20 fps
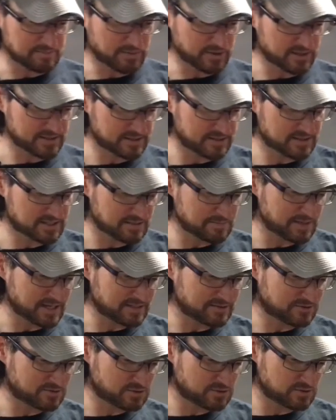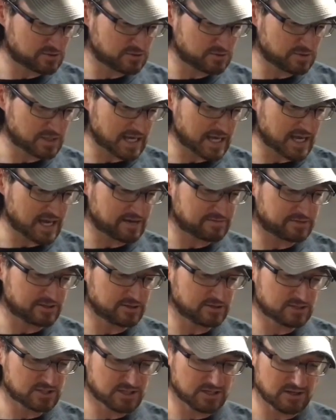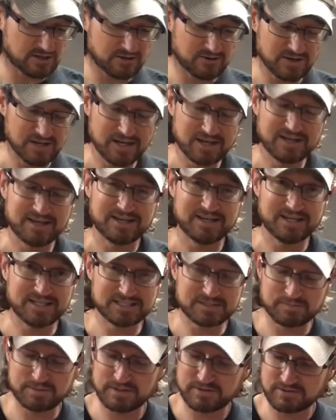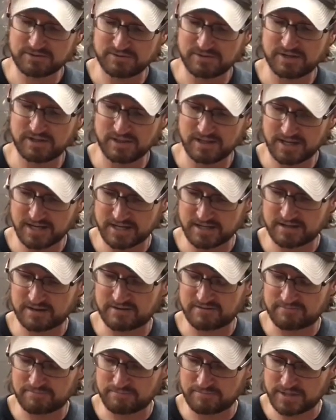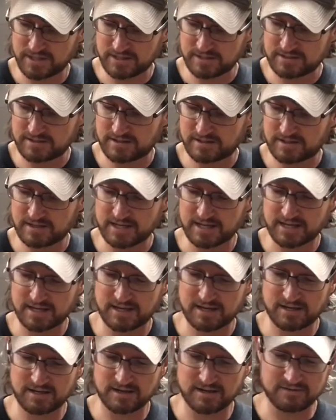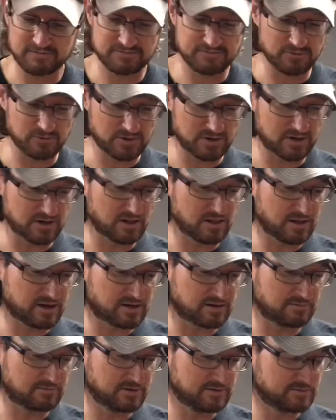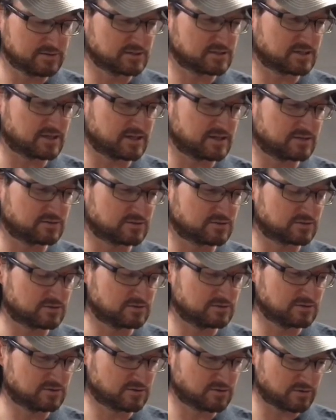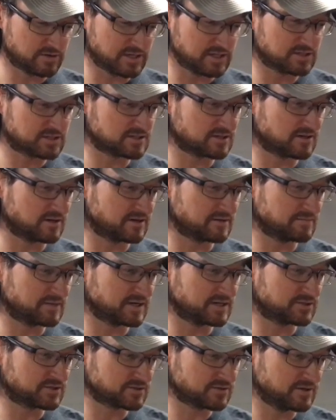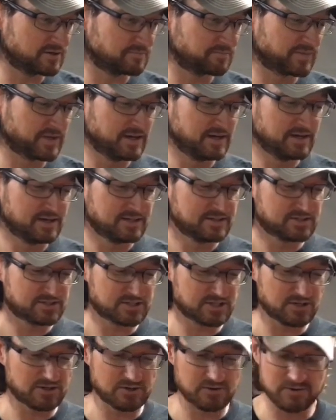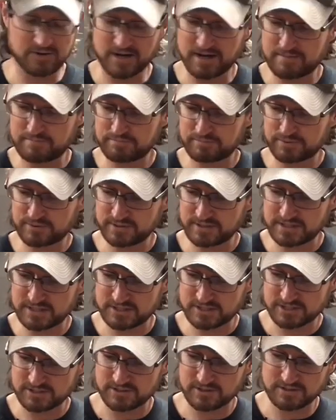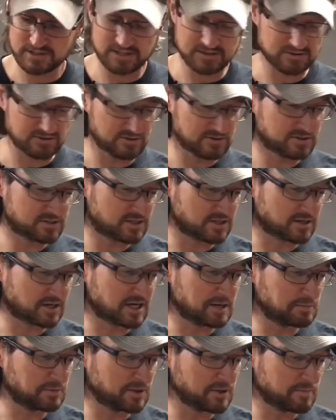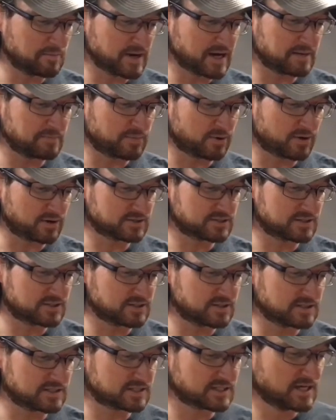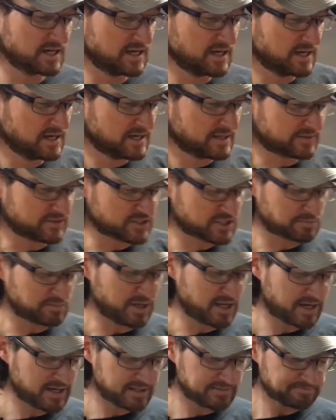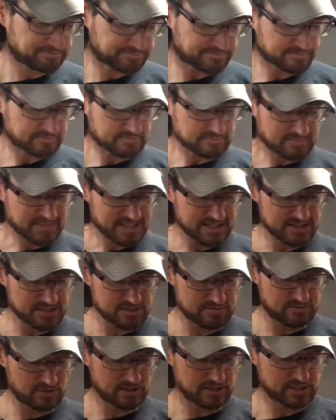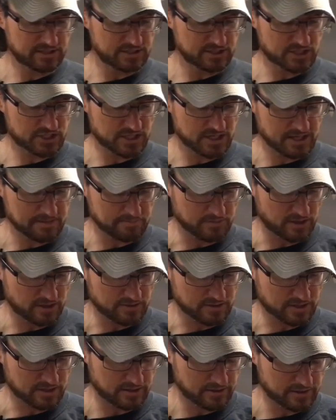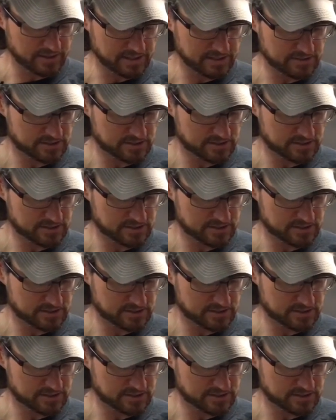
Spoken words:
bought this about 2.5 years ago. It's been through a lot of mud, and I've forded a lot of rivers and creeks on my trip. So I'm pretty sure that there's a couple of bad parts in this. The spline is in really good shape. All the coating